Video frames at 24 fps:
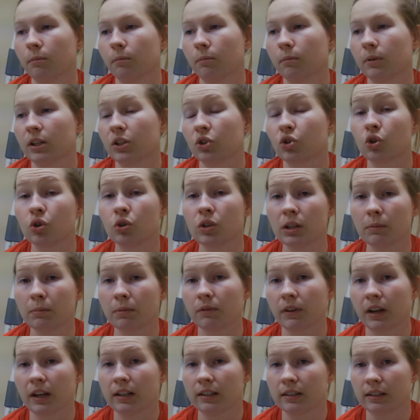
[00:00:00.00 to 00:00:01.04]
too deep of
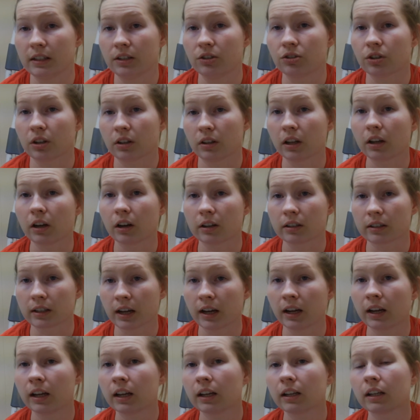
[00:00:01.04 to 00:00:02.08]
anesthesia and they are
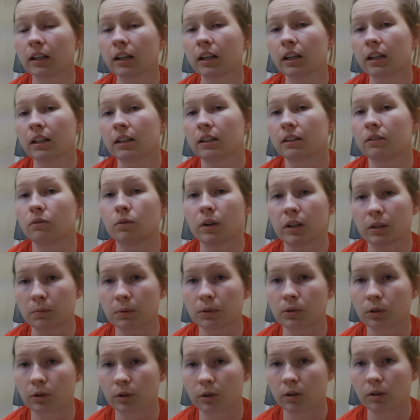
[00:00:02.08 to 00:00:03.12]
dying,
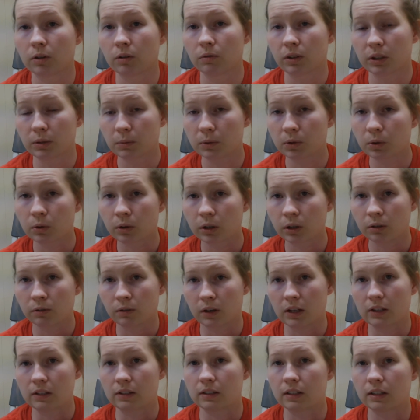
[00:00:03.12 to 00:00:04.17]
respiratory
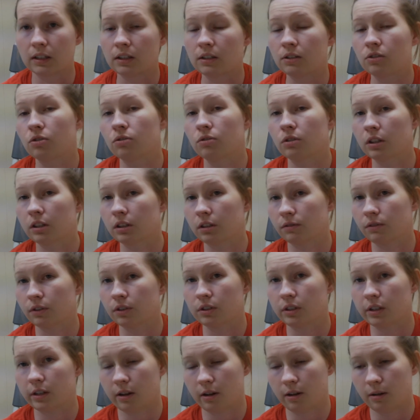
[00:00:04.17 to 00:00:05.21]
arrest is usually the first
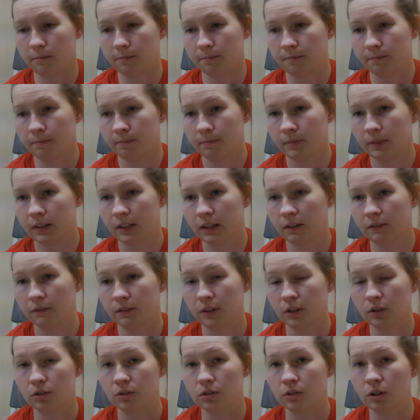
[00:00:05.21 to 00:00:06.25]
to come.
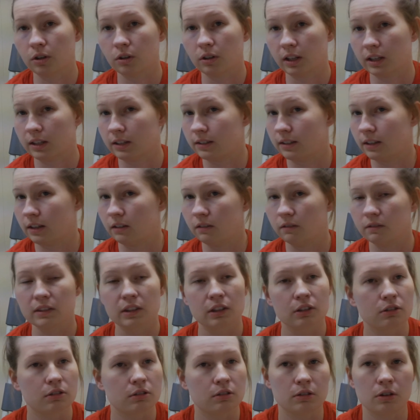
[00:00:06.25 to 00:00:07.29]
There's no, like I said,
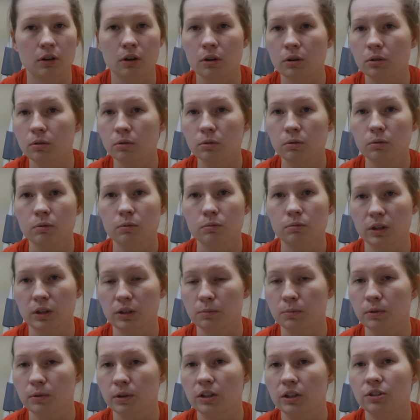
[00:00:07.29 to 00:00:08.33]
there's no
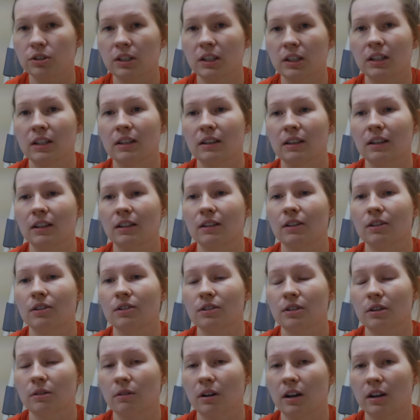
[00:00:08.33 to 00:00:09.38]
respiration, then there's
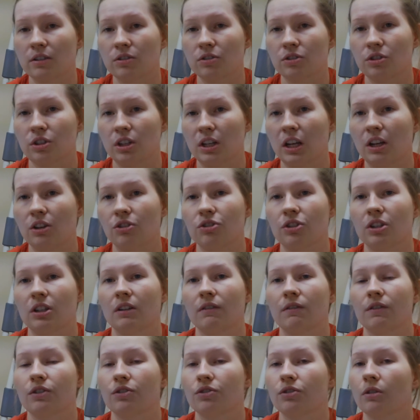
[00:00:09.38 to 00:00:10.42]
no oxygenation.
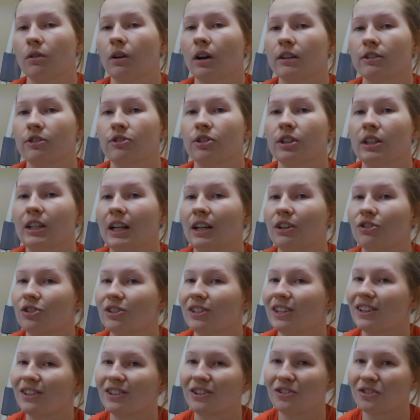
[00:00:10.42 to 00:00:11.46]
If there's no oxygenation,
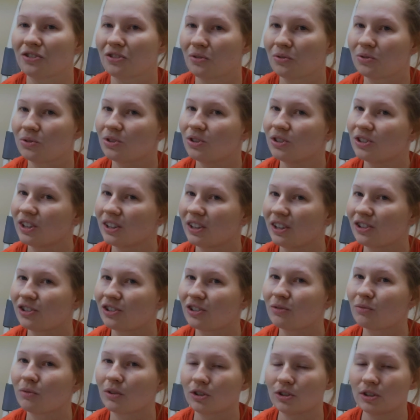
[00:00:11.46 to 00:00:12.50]
then there's no
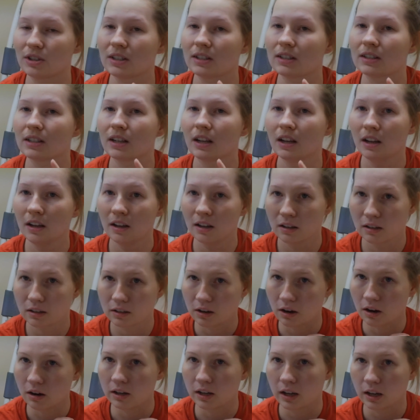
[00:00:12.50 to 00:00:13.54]
circulation, which is
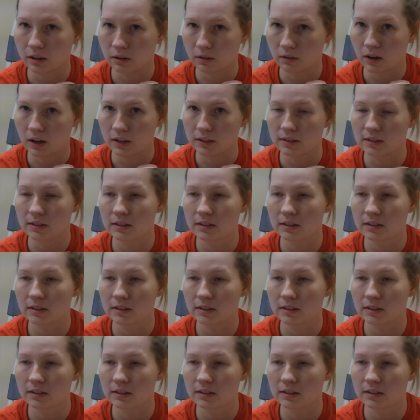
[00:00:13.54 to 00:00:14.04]
cardiac arrest.